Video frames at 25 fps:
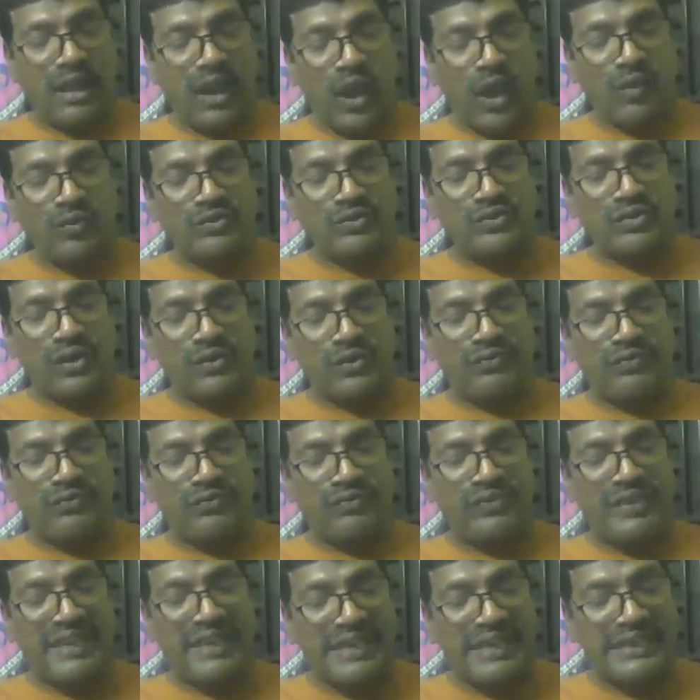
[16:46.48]
Out of
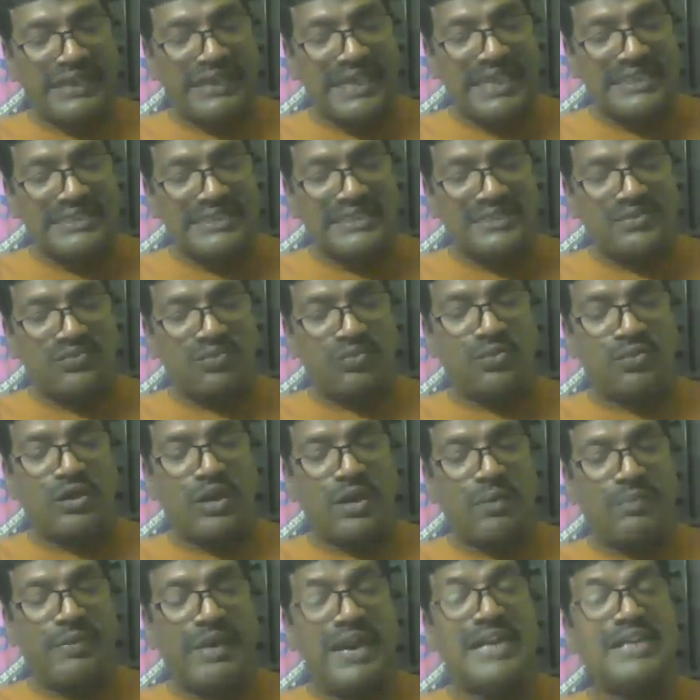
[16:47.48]
weakness
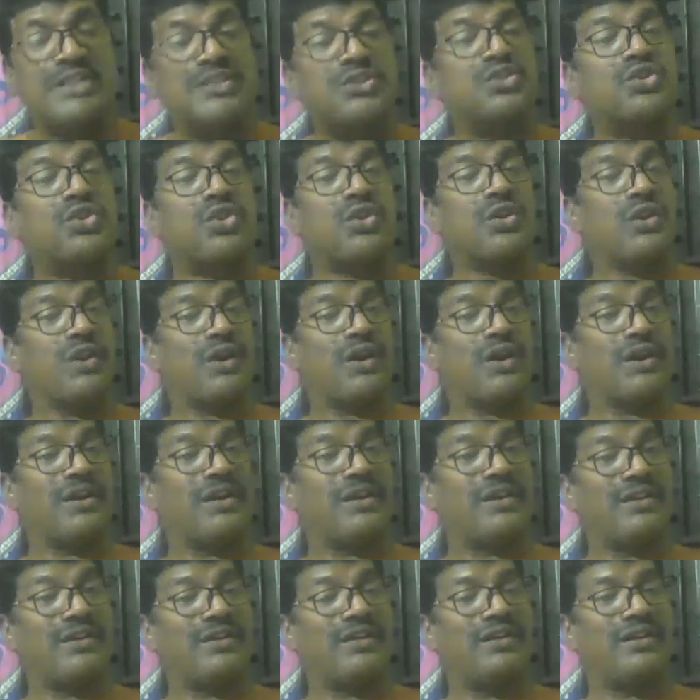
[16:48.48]
were made
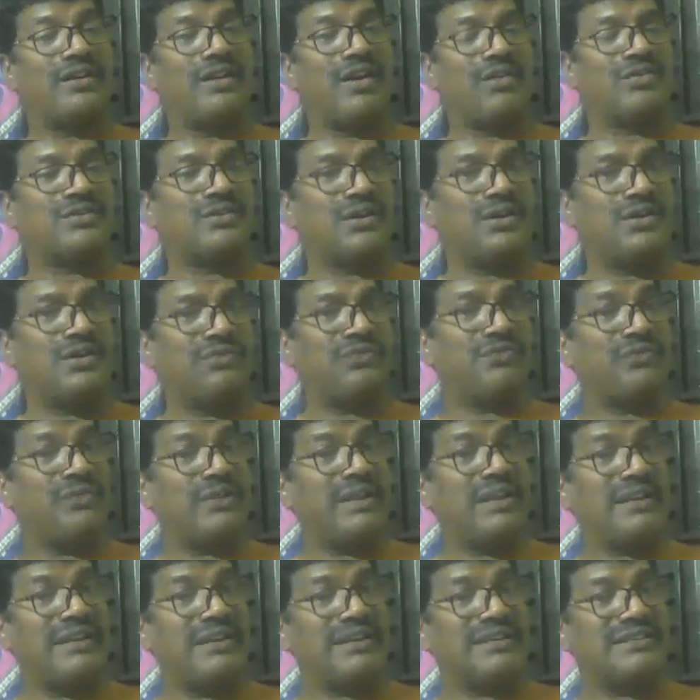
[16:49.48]
strong. Out of
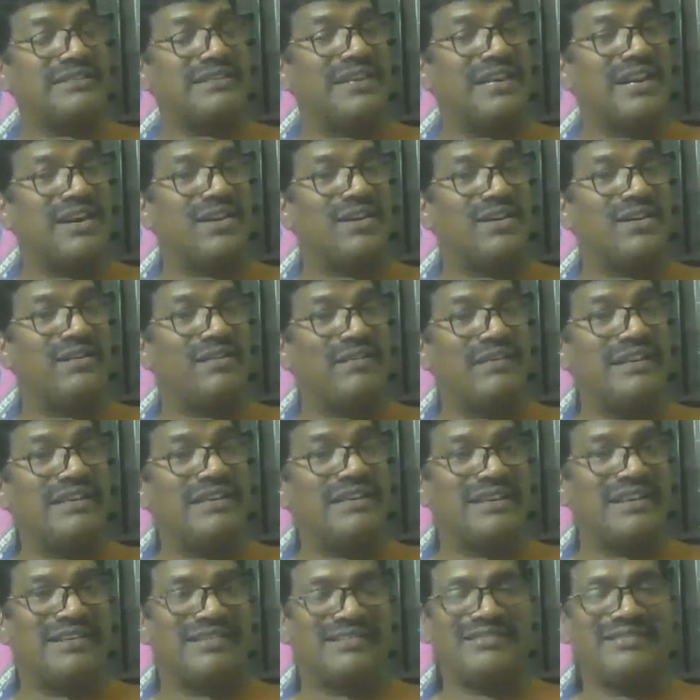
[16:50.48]
weakness, they are
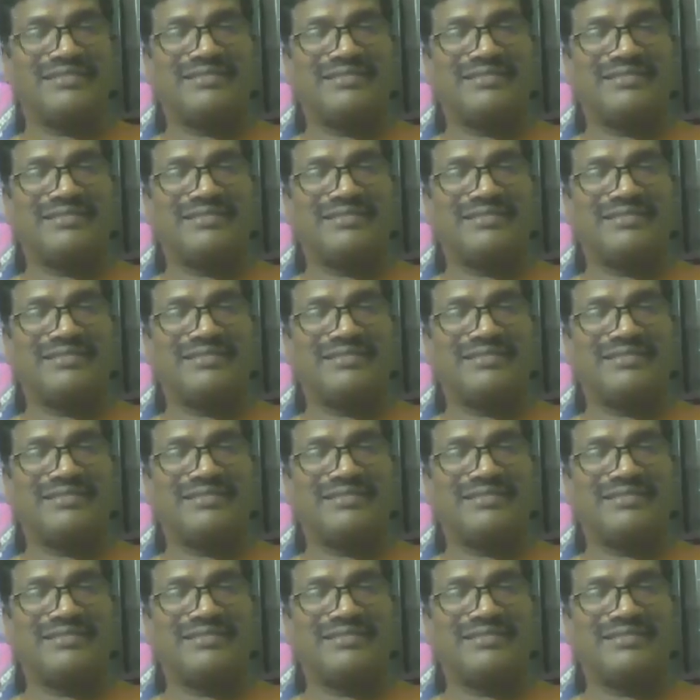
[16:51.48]
little.